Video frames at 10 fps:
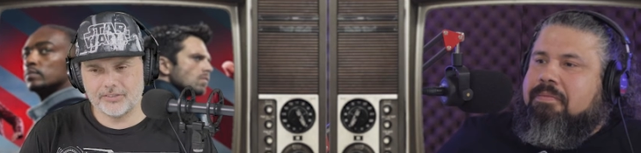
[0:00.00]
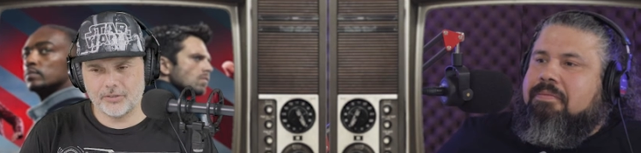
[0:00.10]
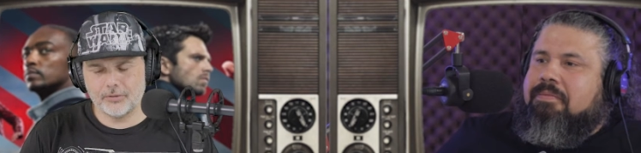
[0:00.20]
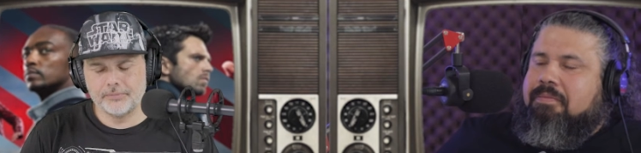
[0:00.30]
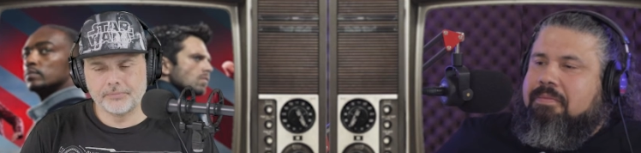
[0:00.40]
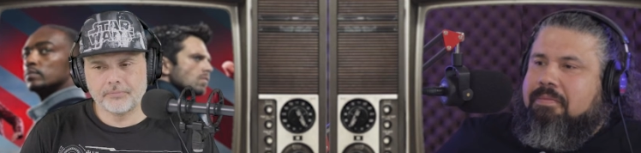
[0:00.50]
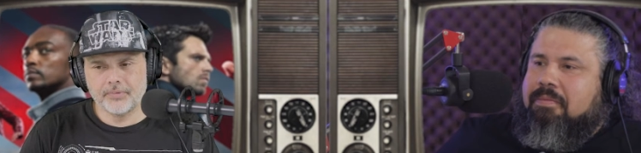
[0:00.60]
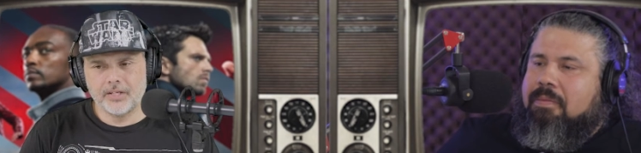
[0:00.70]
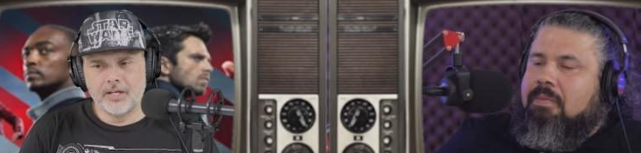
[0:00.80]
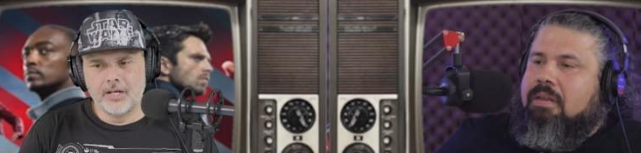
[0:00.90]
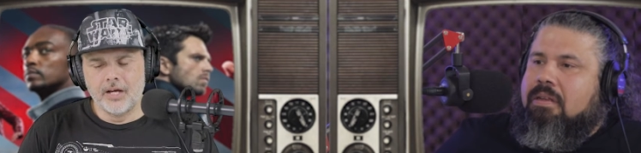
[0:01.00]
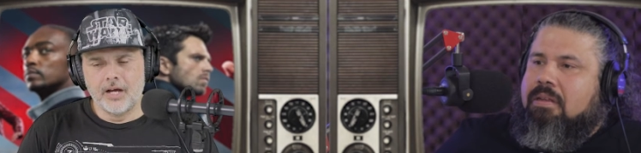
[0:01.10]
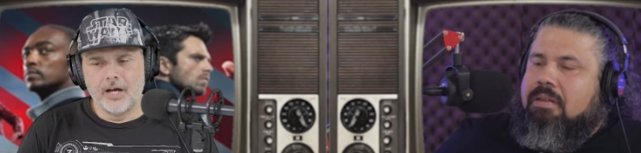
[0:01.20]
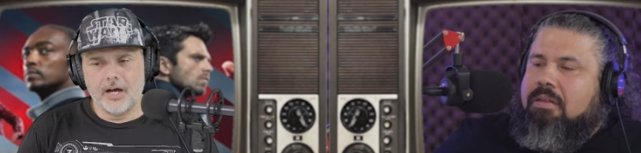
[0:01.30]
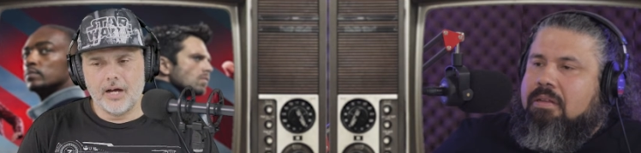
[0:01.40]
Speaker 1: So
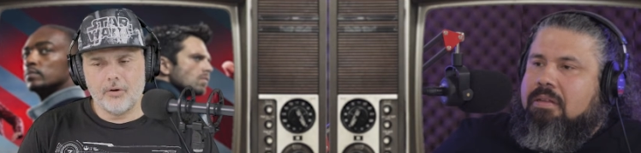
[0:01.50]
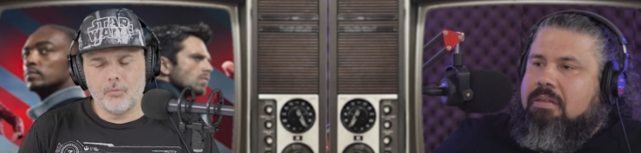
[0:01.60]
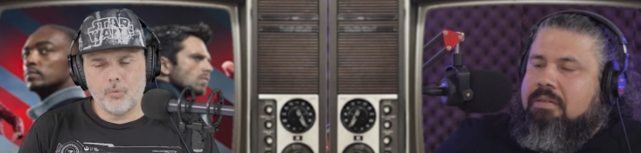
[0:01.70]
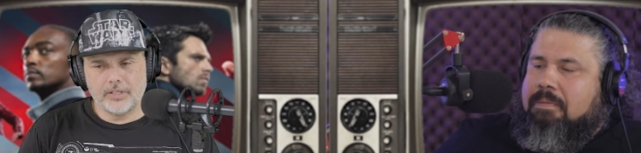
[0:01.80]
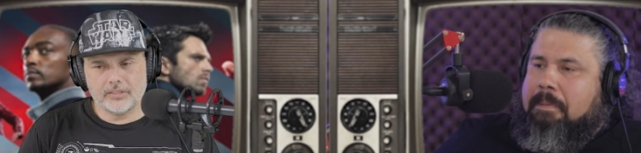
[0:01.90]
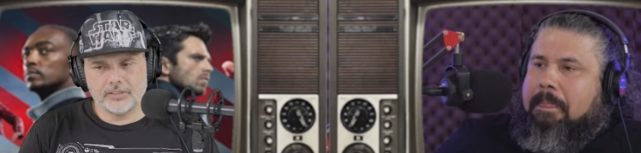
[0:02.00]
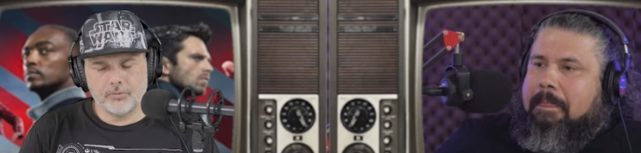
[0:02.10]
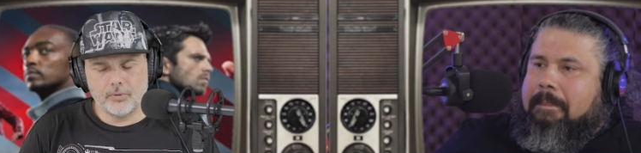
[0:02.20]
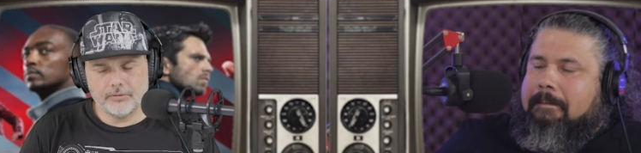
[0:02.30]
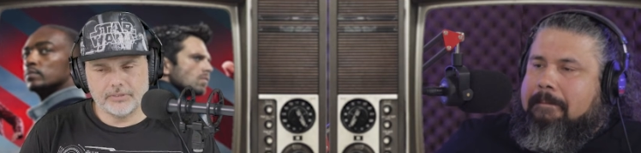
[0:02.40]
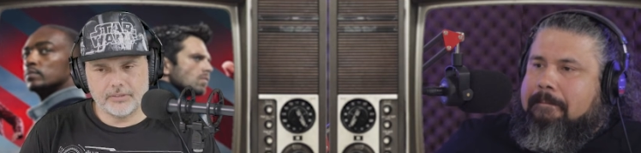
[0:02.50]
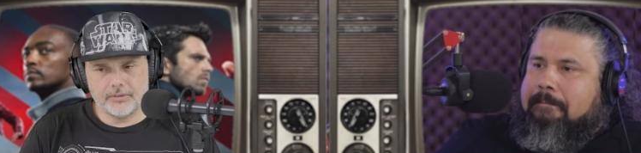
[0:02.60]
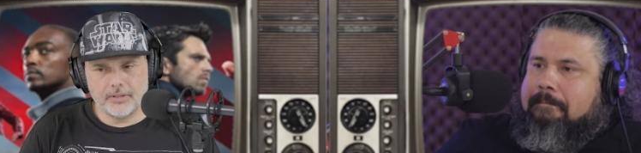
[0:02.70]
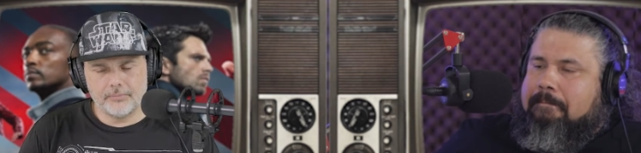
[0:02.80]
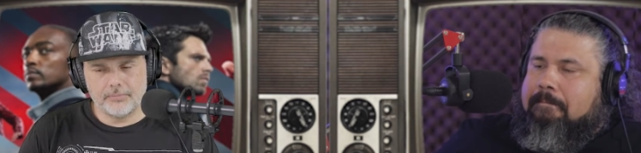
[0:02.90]
uh, what else? What was
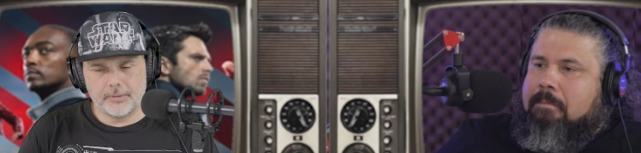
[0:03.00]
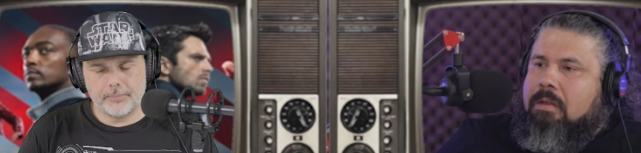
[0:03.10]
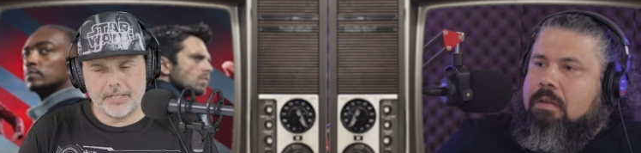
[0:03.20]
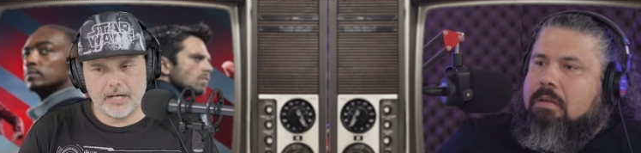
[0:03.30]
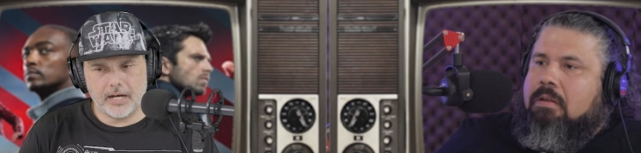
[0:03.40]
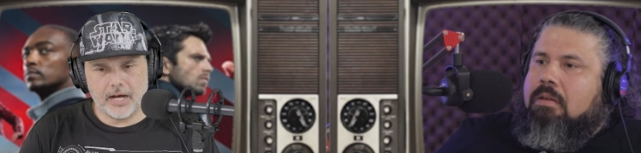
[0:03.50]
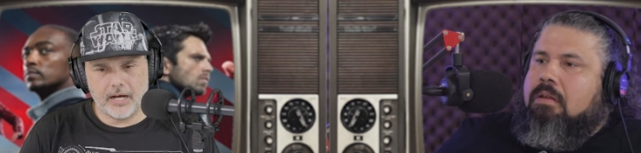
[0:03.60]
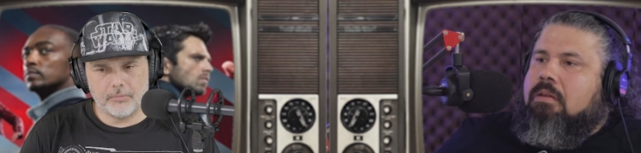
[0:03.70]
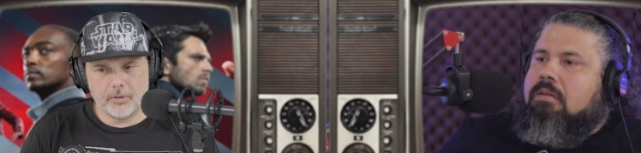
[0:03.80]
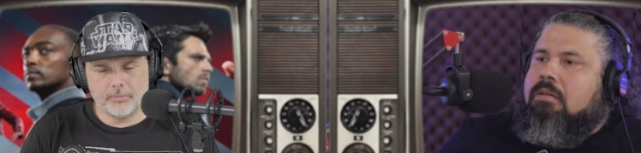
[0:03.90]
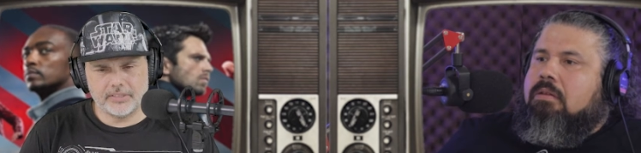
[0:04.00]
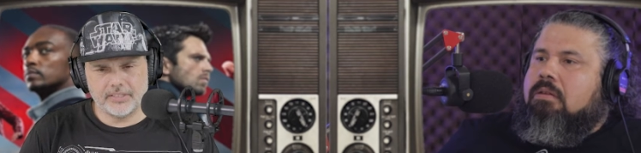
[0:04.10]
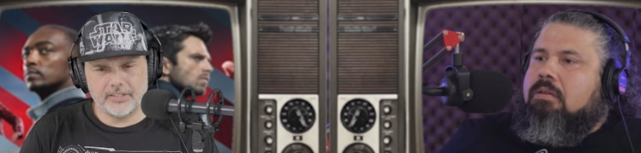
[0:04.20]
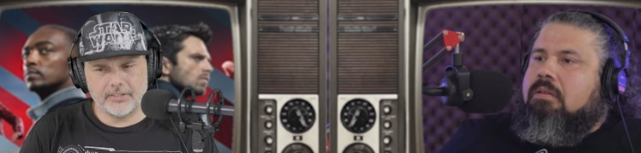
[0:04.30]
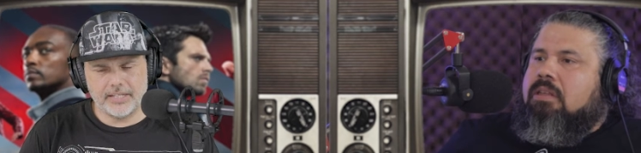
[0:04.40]
the the big aha moments
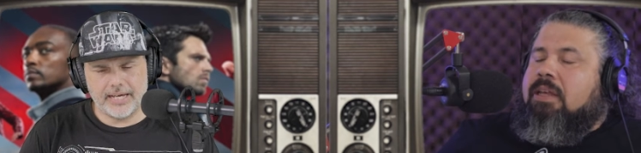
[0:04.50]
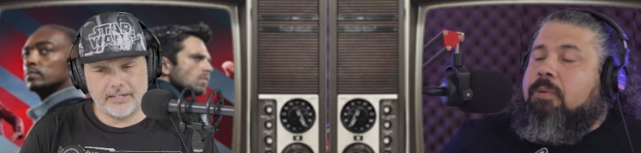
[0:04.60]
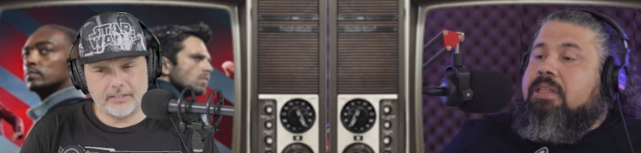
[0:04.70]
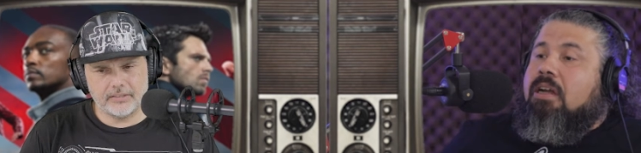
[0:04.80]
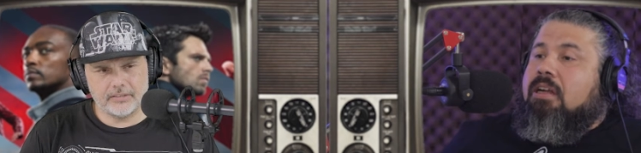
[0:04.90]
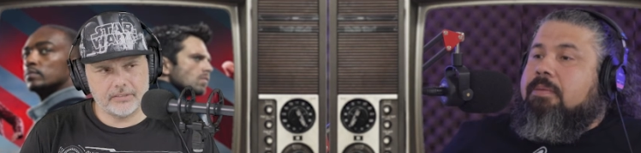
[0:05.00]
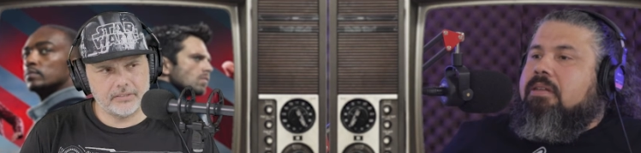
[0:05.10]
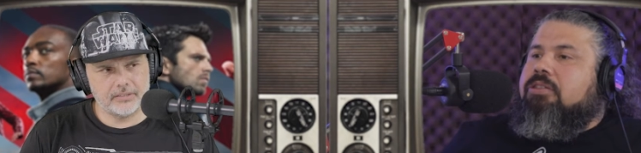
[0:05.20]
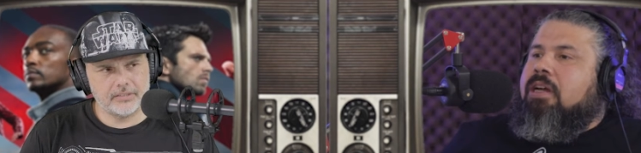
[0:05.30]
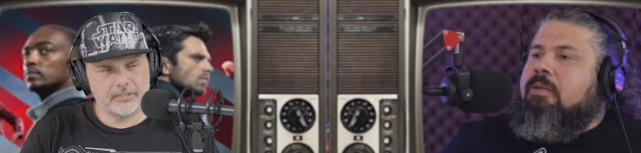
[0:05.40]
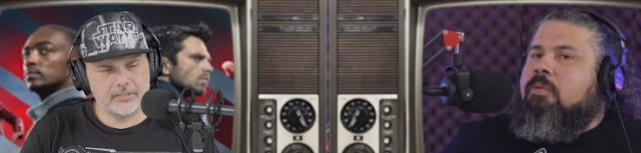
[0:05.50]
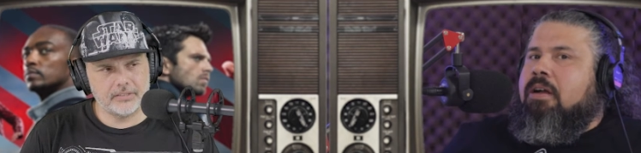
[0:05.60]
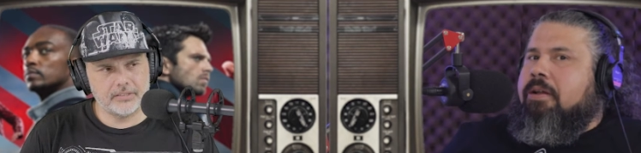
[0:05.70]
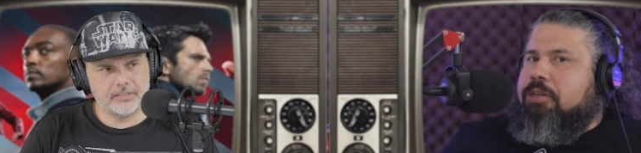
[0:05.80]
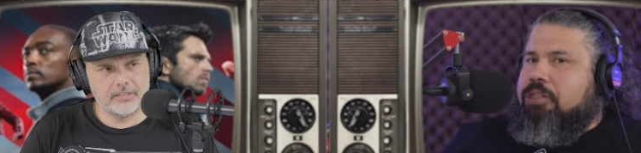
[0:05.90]
in there? They Can we talk
Speaker 2: about John
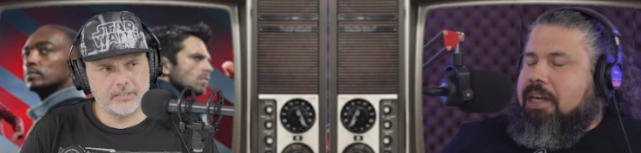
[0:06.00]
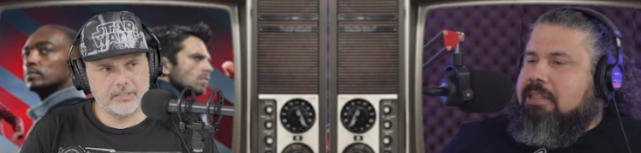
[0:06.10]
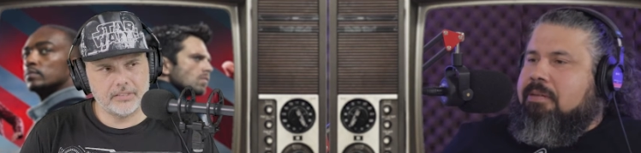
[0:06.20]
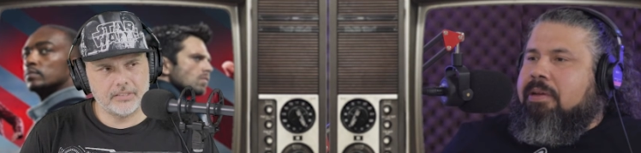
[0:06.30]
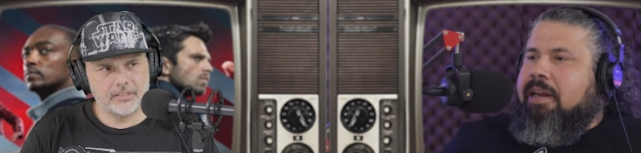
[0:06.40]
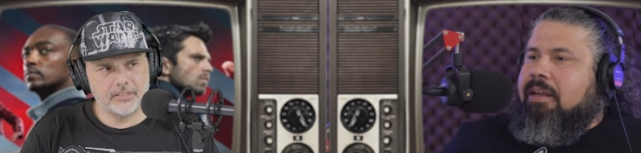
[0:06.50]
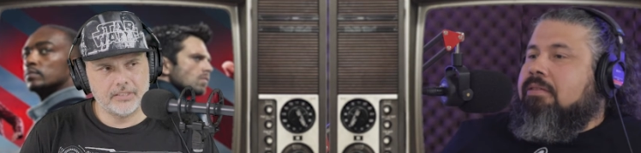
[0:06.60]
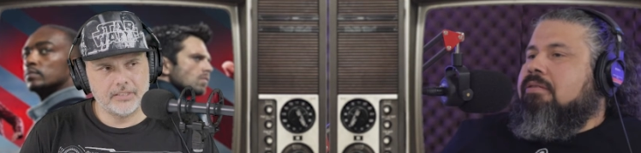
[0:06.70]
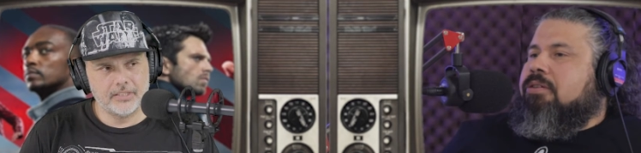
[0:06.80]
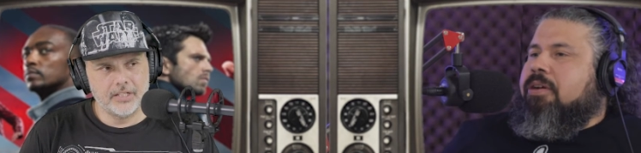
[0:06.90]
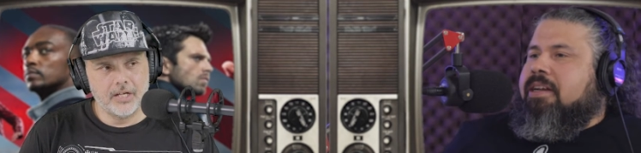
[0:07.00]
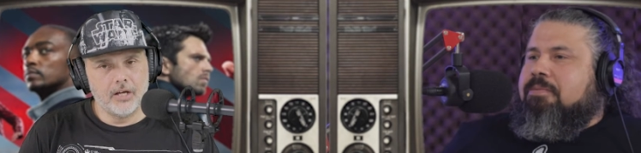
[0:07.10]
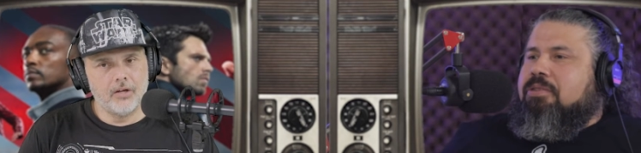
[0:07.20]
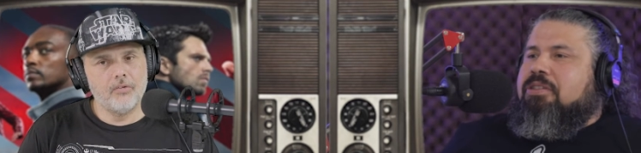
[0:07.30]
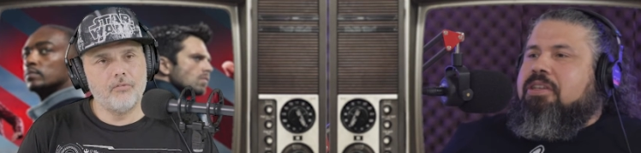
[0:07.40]
Walker shot somebody straight
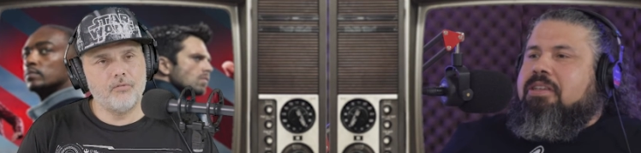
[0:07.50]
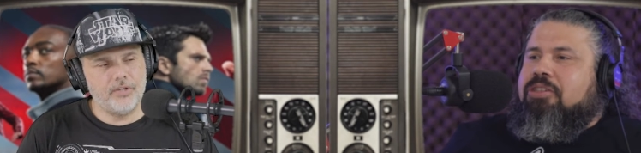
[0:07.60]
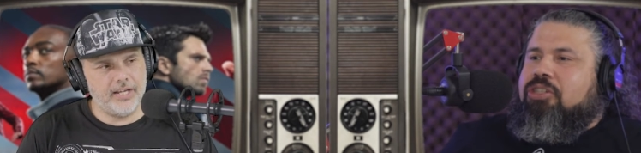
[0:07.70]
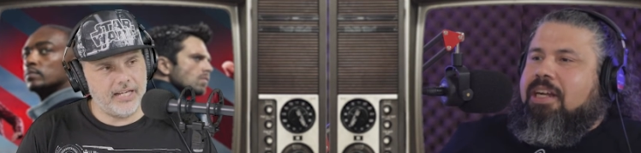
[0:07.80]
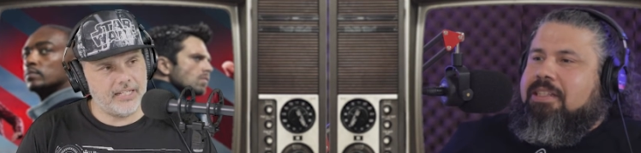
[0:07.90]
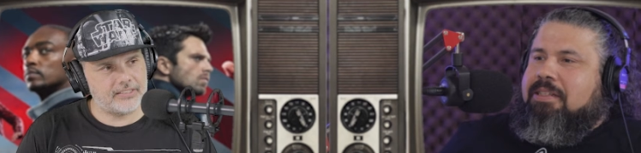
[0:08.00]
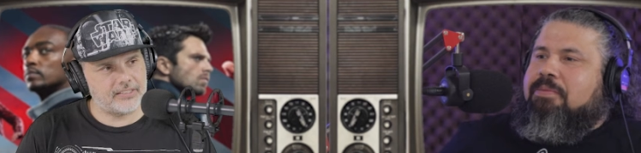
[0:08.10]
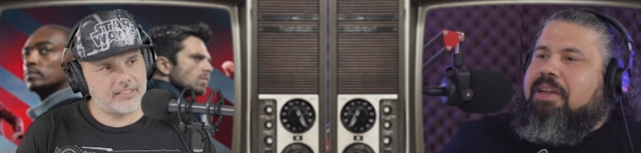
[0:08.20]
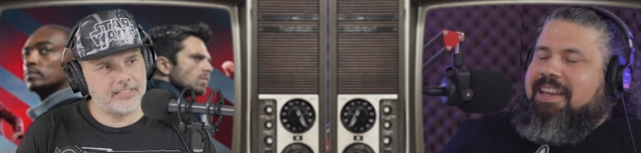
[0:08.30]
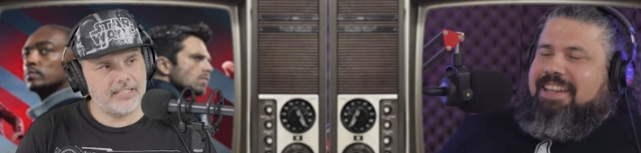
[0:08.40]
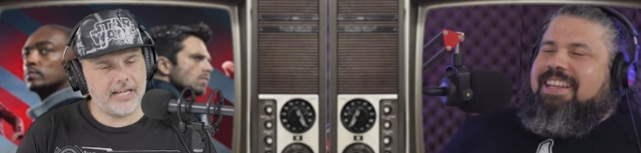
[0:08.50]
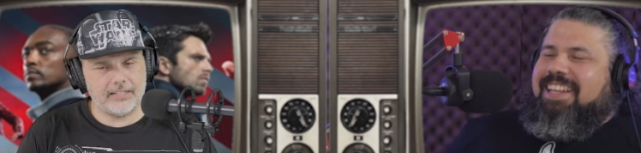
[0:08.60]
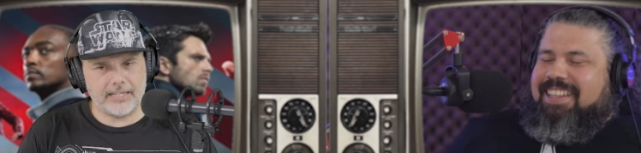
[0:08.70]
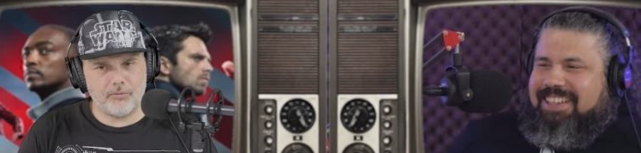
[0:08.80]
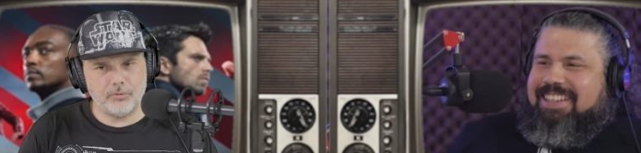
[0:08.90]
up? Just yes, shot somebody.
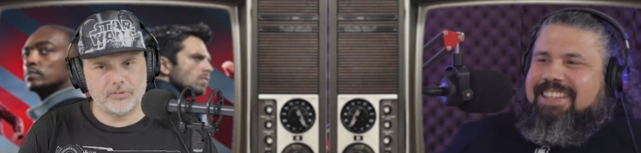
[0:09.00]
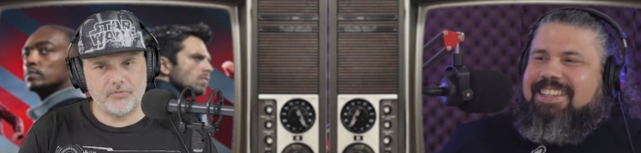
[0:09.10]
that
Speaker 1: that